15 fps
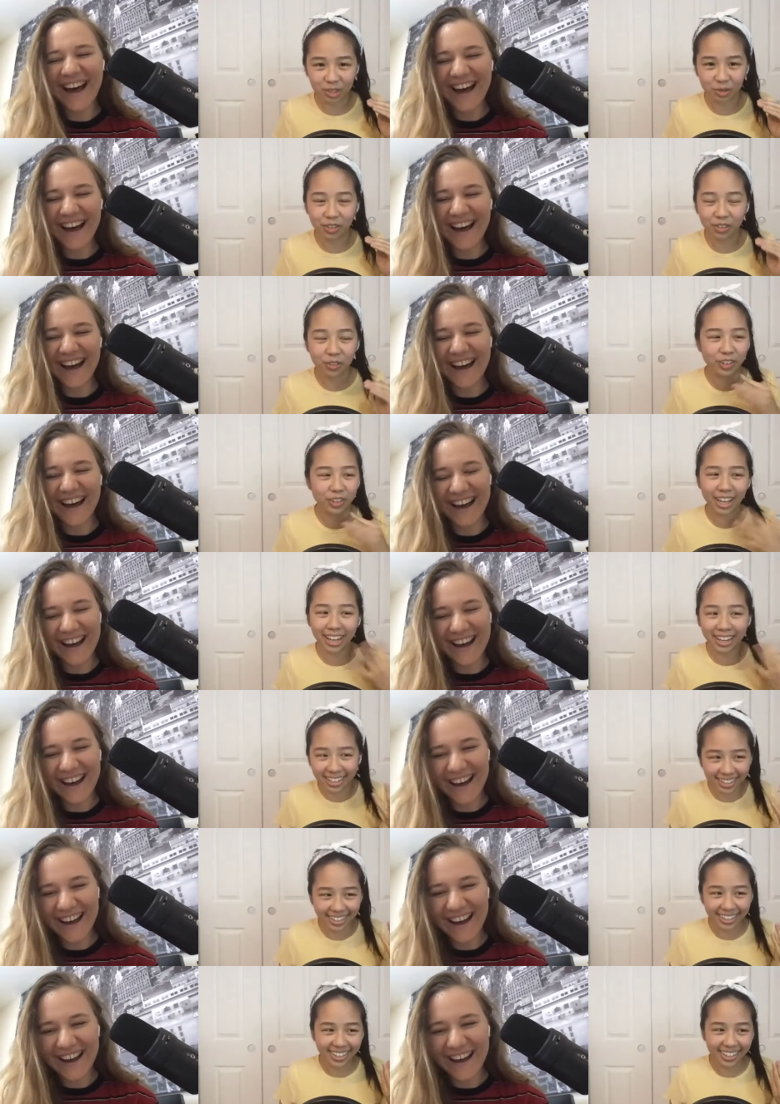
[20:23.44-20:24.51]
Speaker 1: people," but like
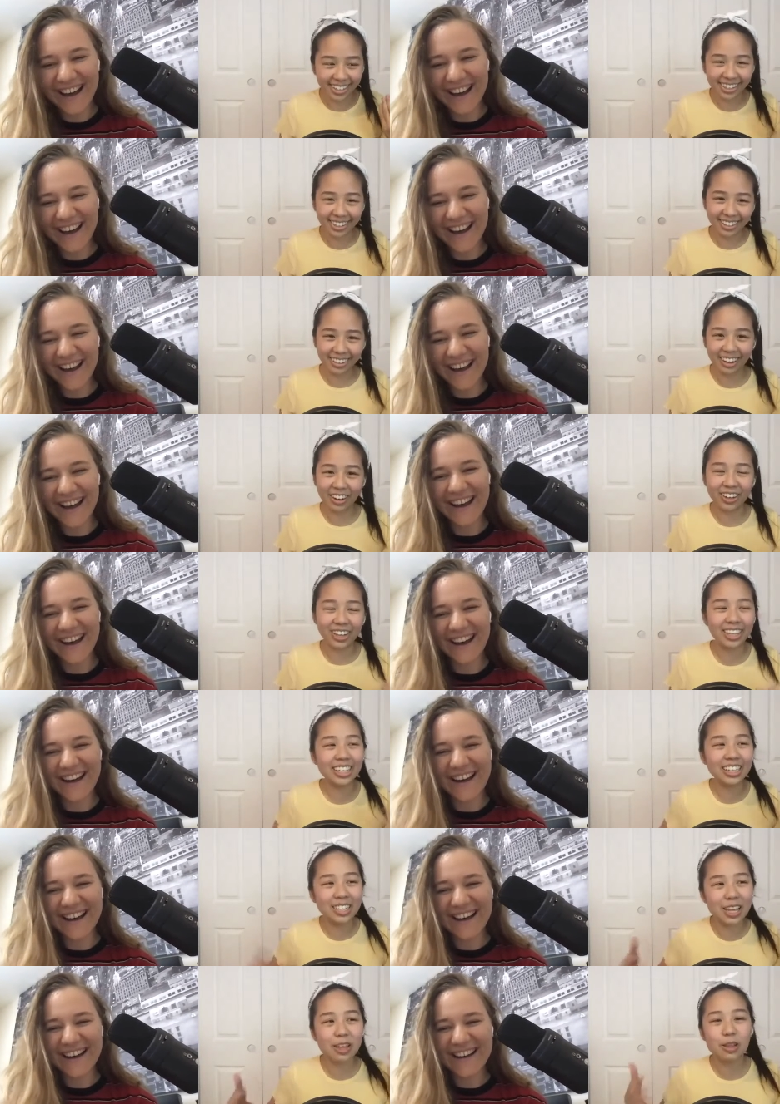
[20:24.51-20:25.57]
you know, it
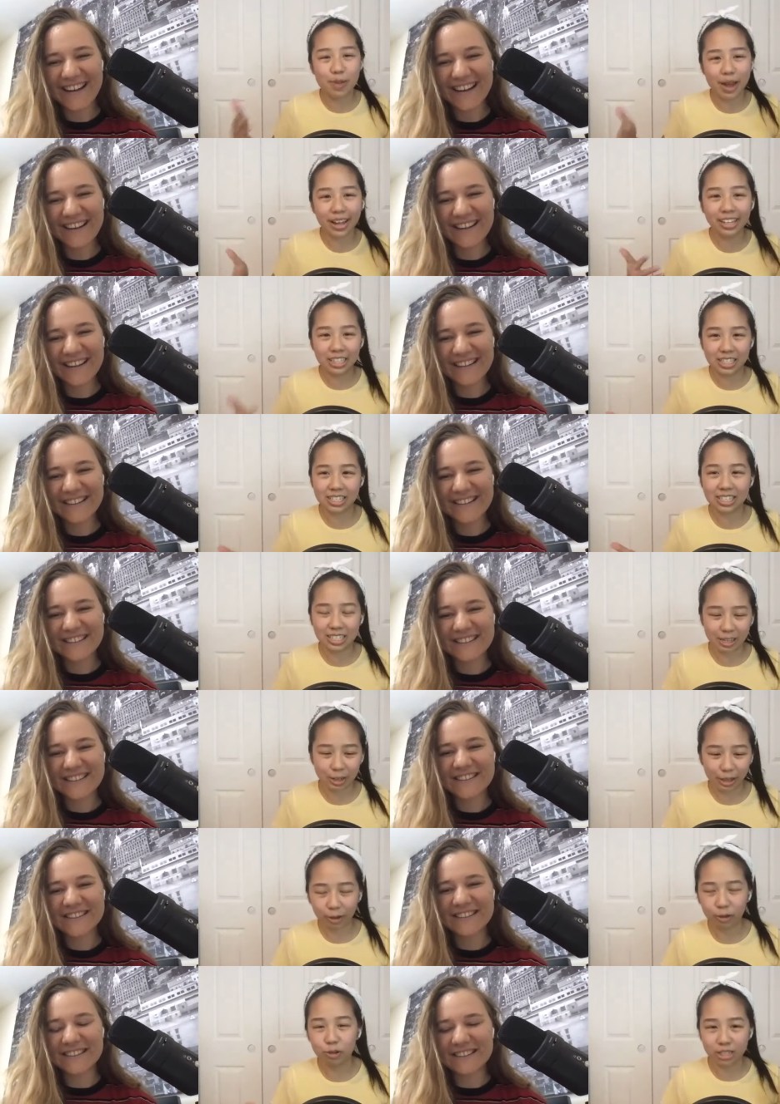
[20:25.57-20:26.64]
it depends
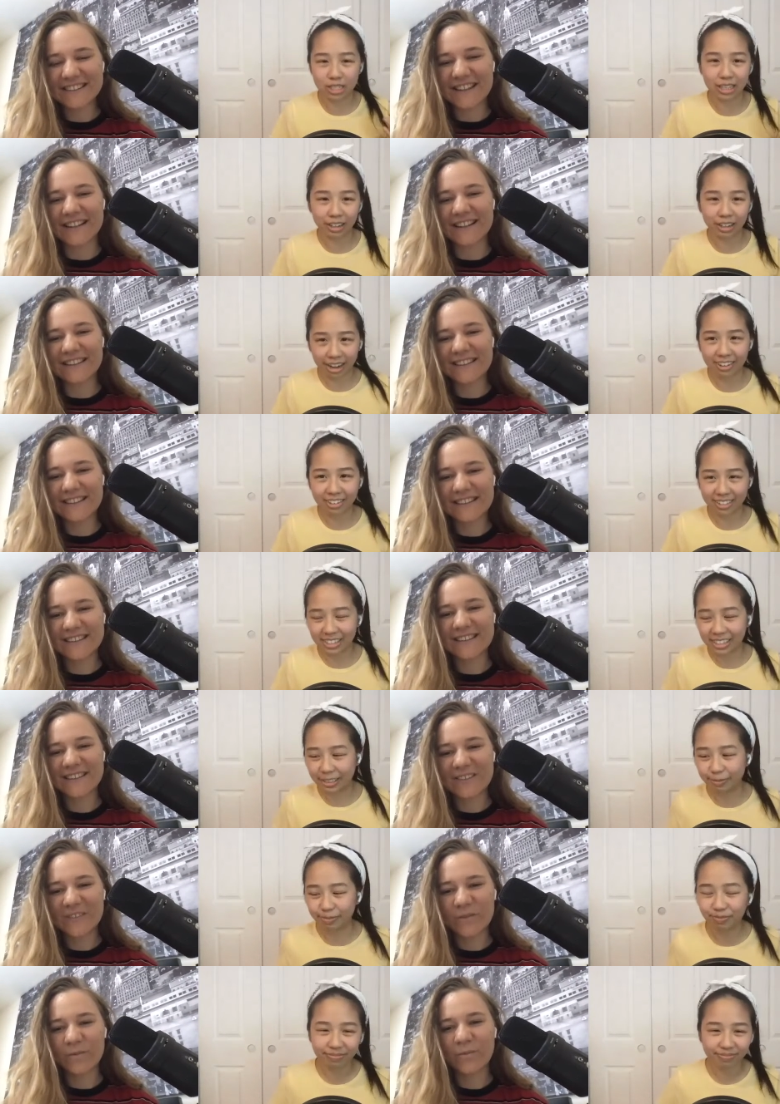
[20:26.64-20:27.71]
like who's yeah. in the crowd, you know.
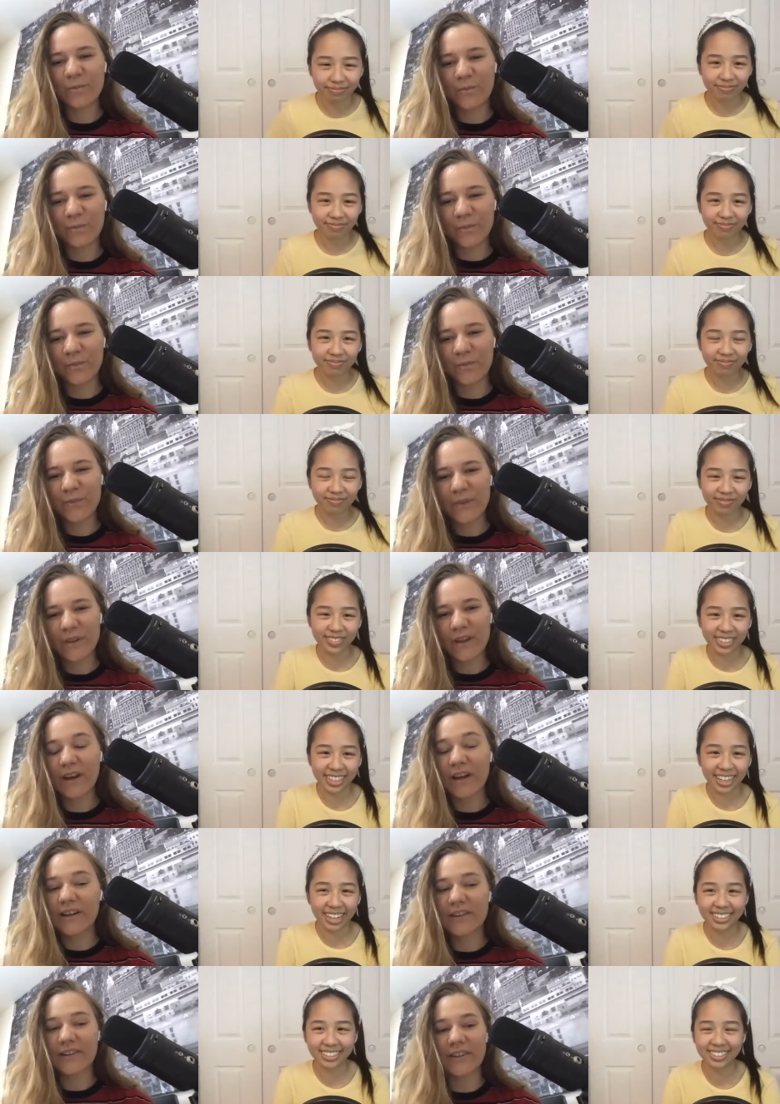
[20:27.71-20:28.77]
Mm-hmm.
Speaker 2: Yeah. I
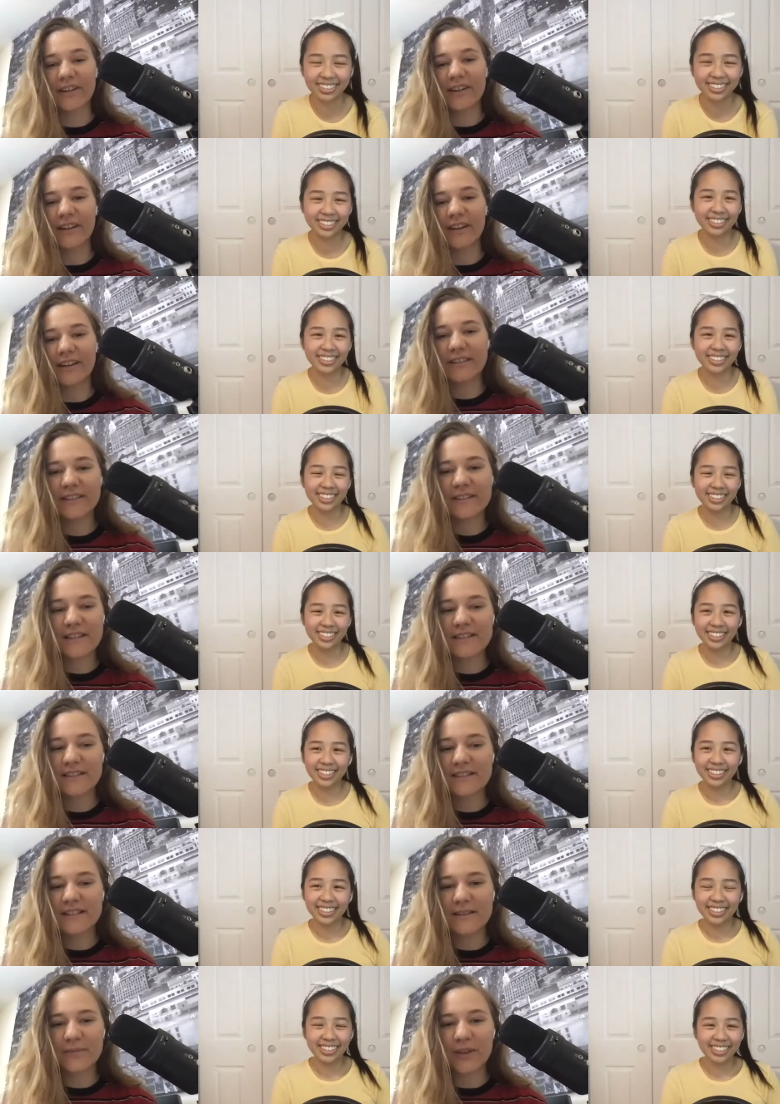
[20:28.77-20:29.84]
agree. That's
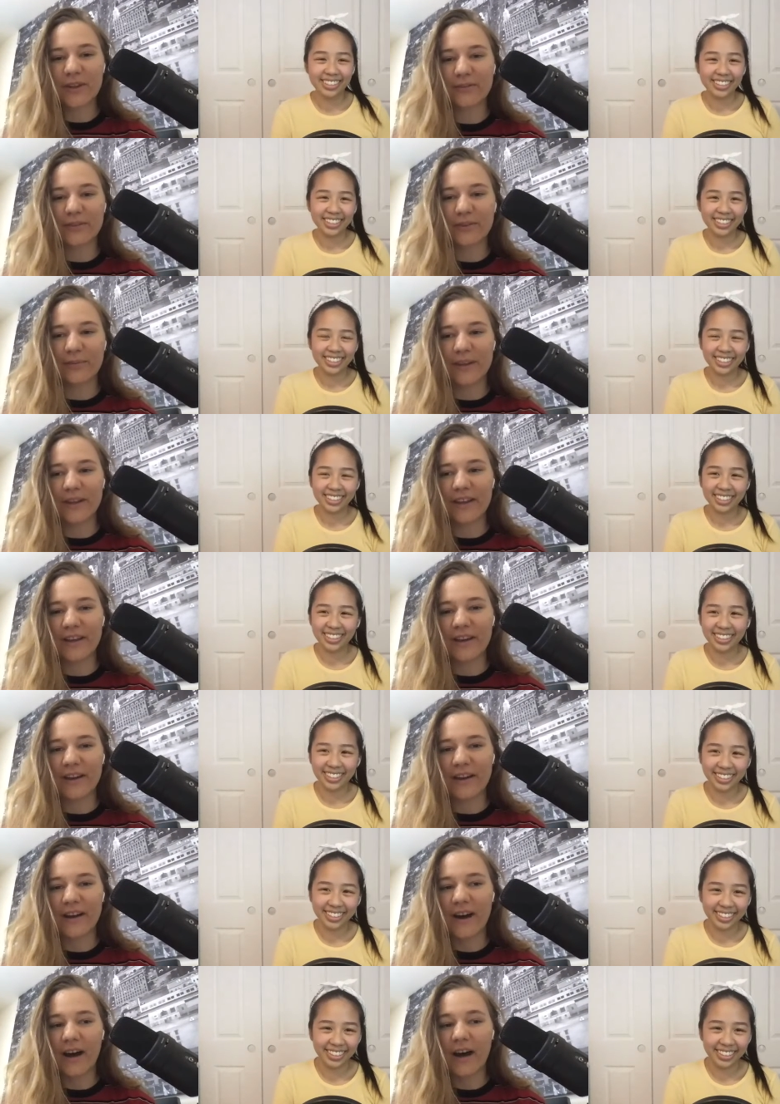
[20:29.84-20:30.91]
same thing for me.
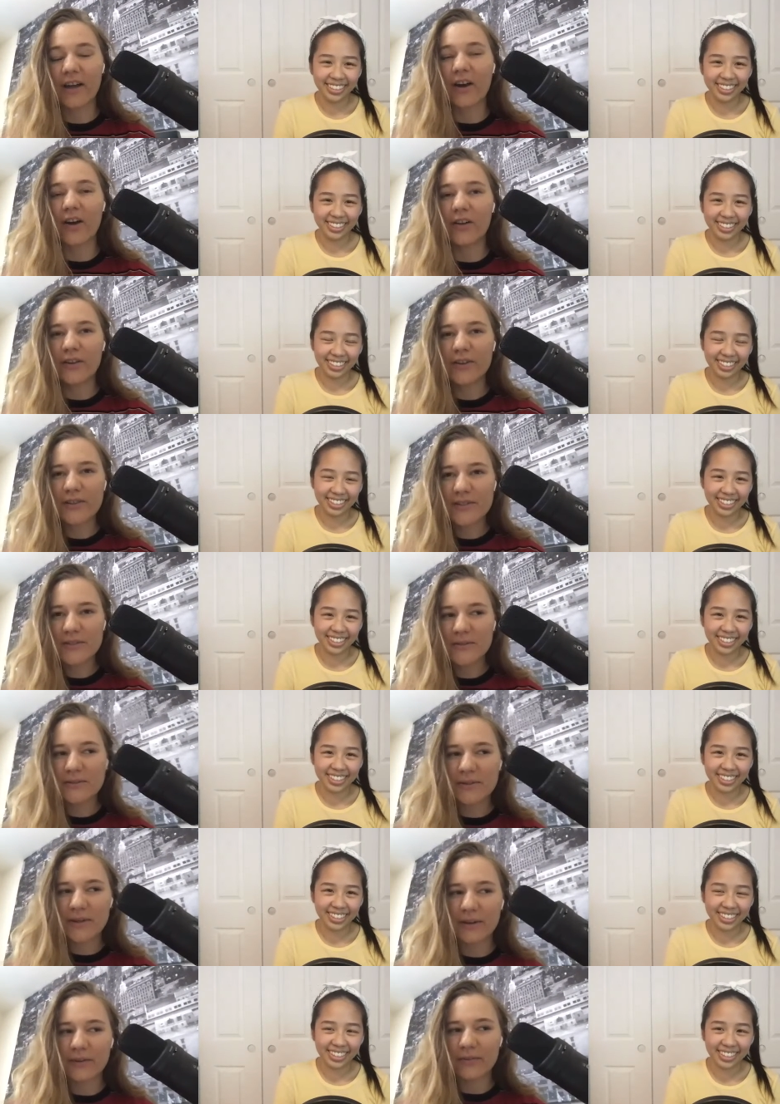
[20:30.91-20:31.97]
I
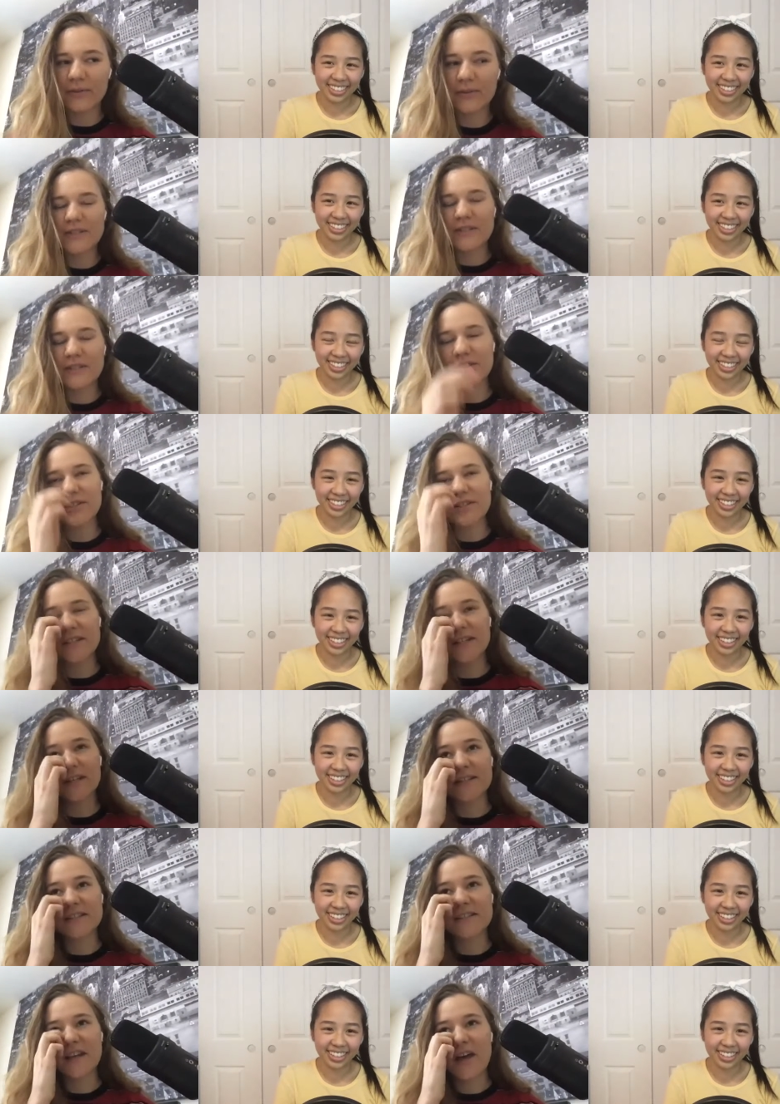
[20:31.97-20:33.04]
also what's interesting
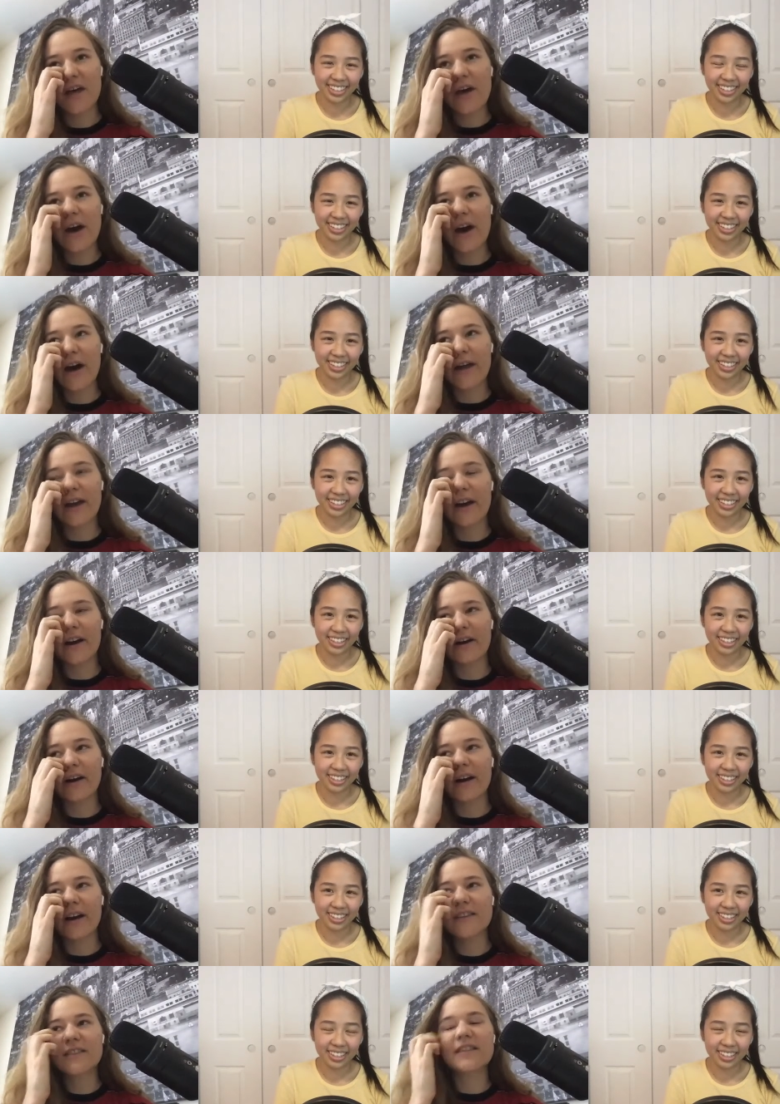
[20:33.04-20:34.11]
is I
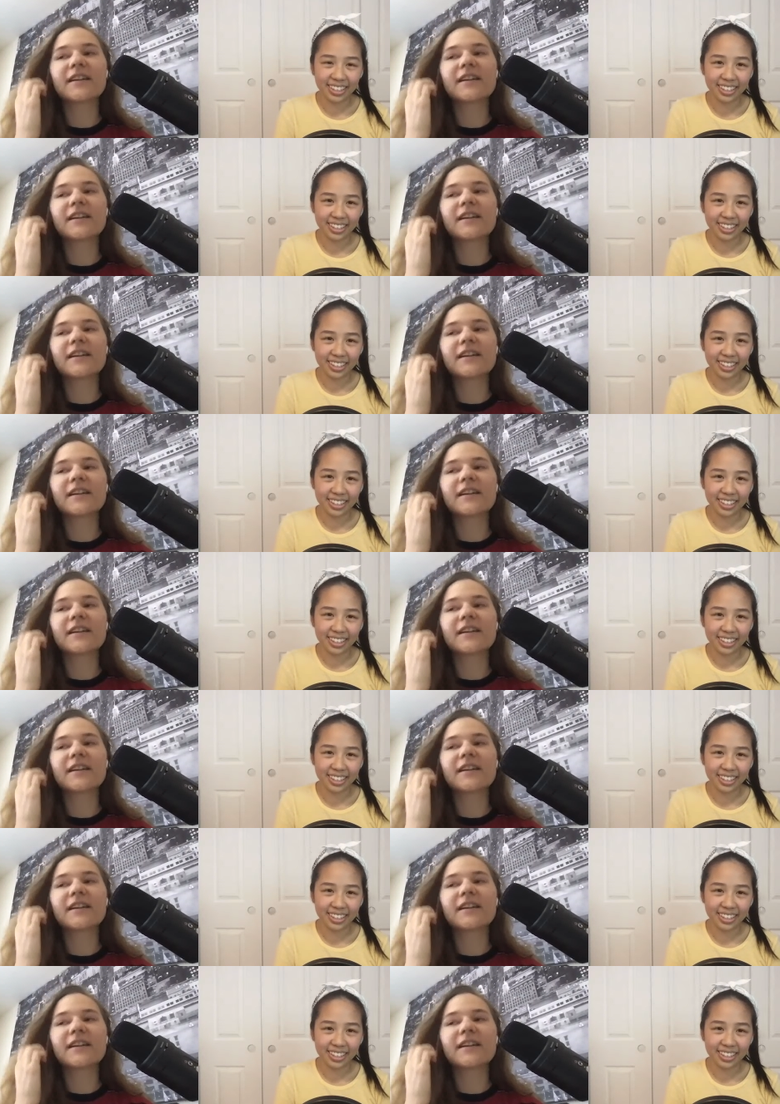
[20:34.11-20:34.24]
I think